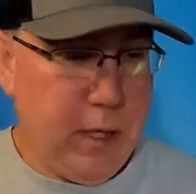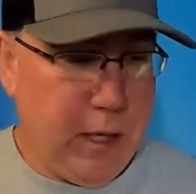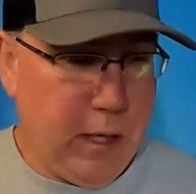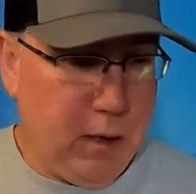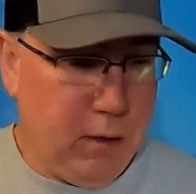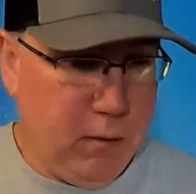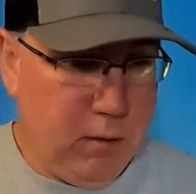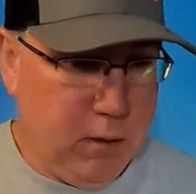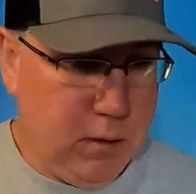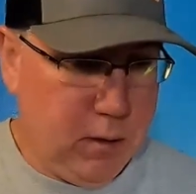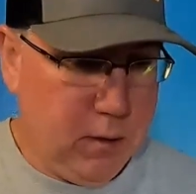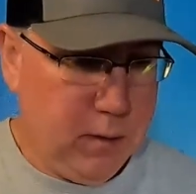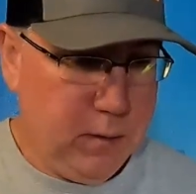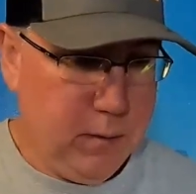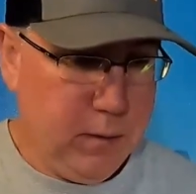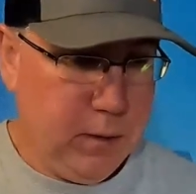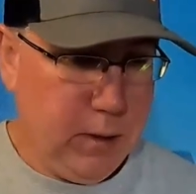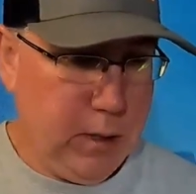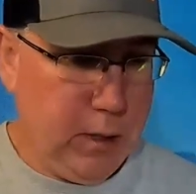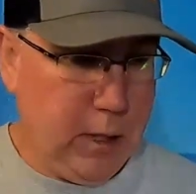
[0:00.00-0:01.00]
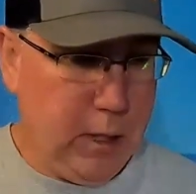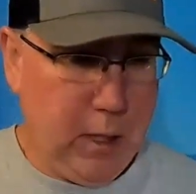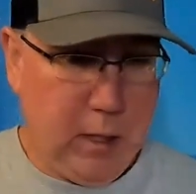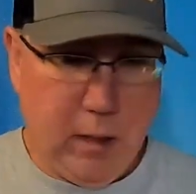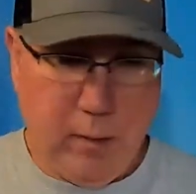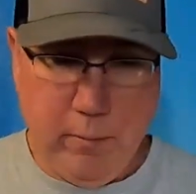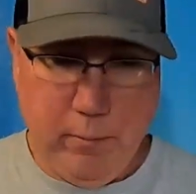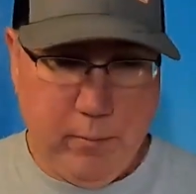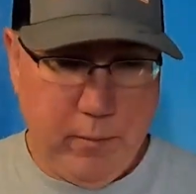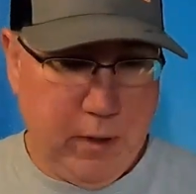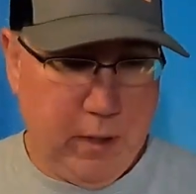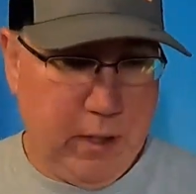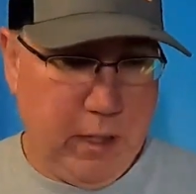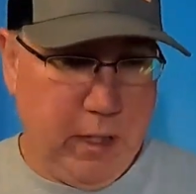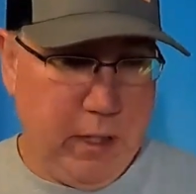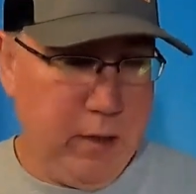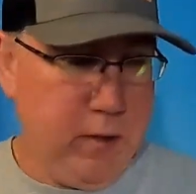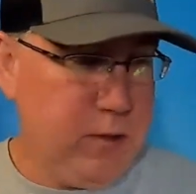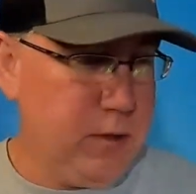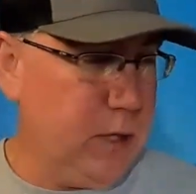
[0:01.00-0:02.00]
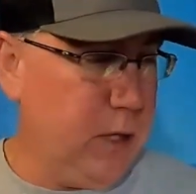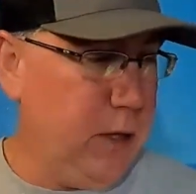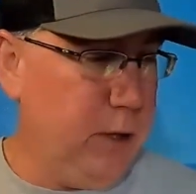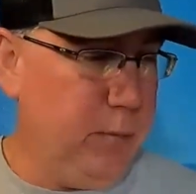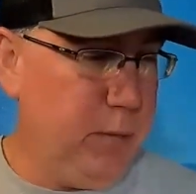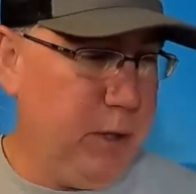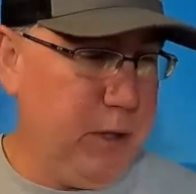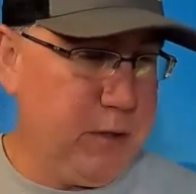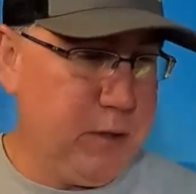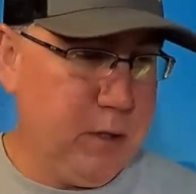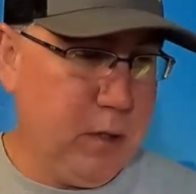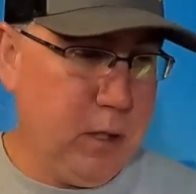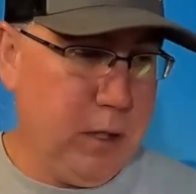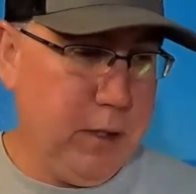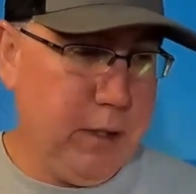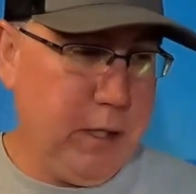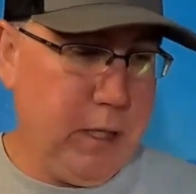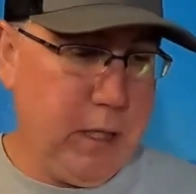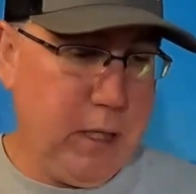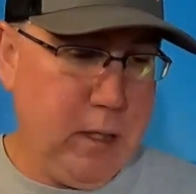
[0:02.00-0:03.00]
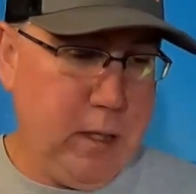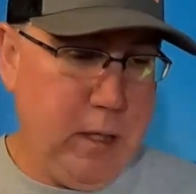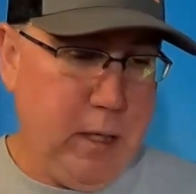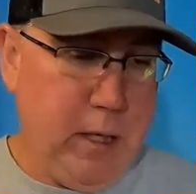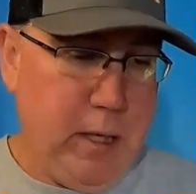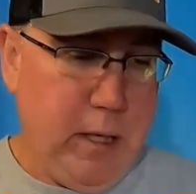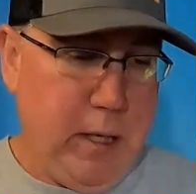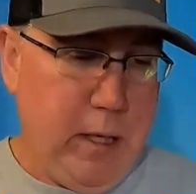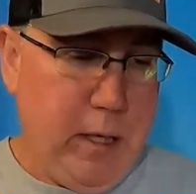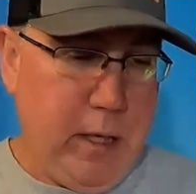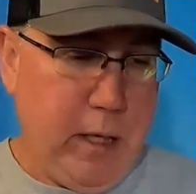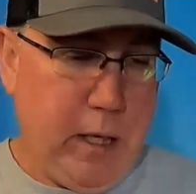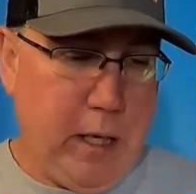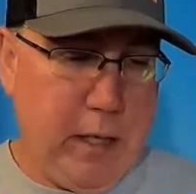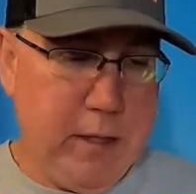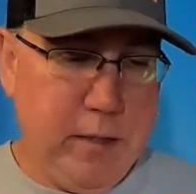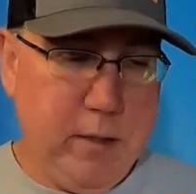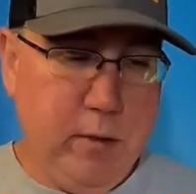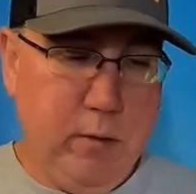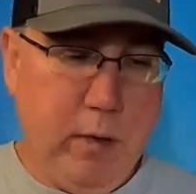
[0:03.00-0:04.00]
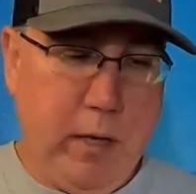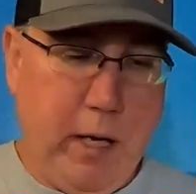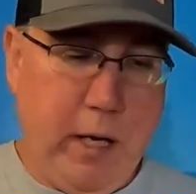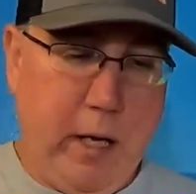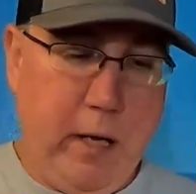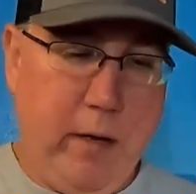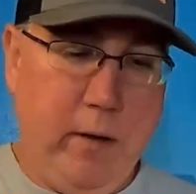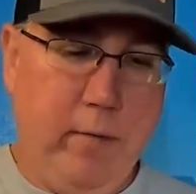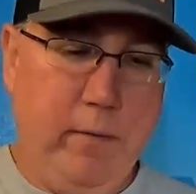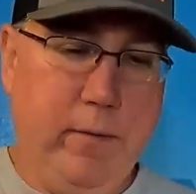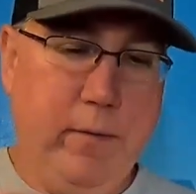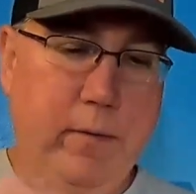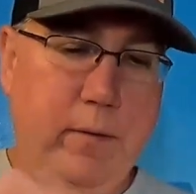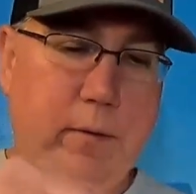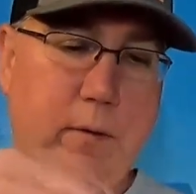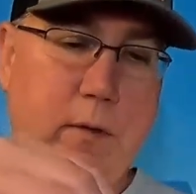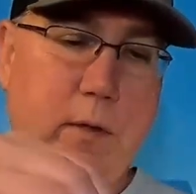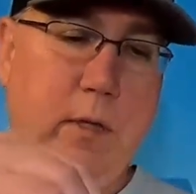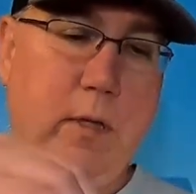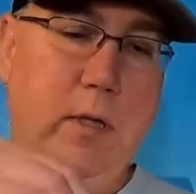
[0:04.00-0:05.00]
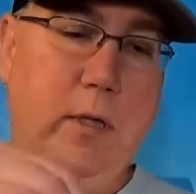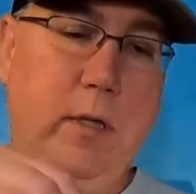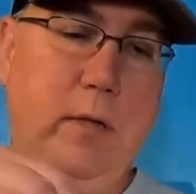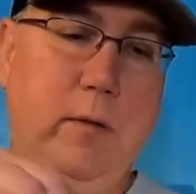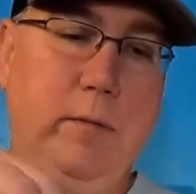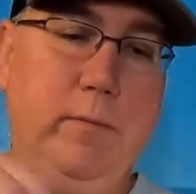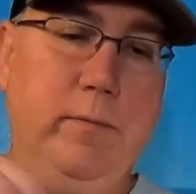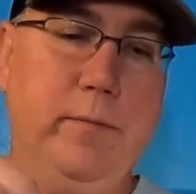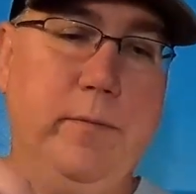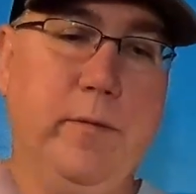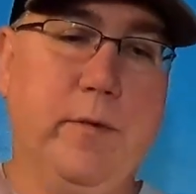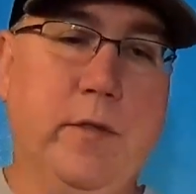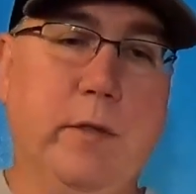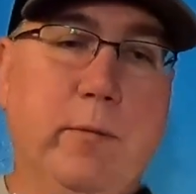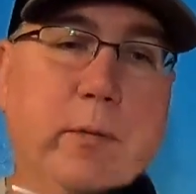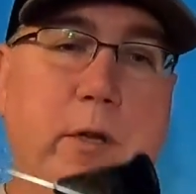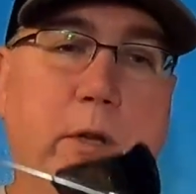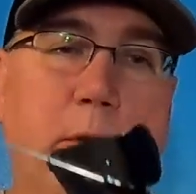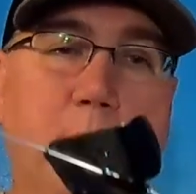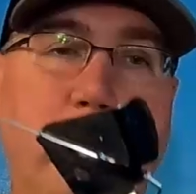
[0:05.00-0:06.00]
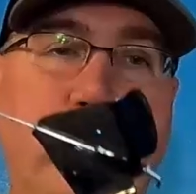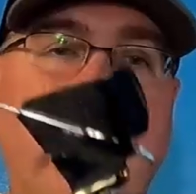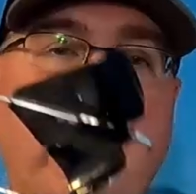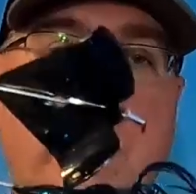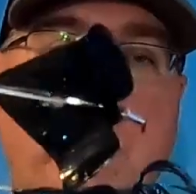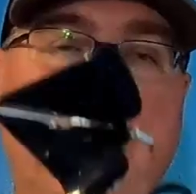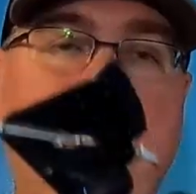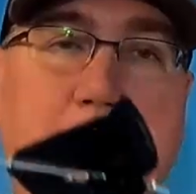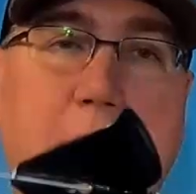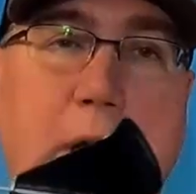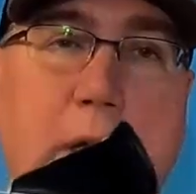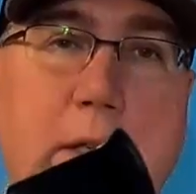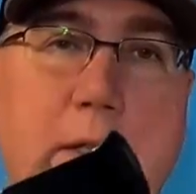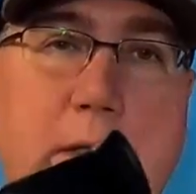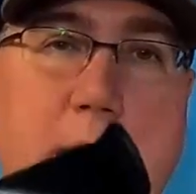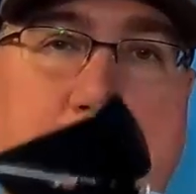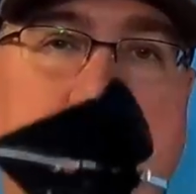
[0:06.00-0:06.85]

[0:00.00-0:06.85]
Now, again, you saw the buzz toad on there. I do have some other buzz baits.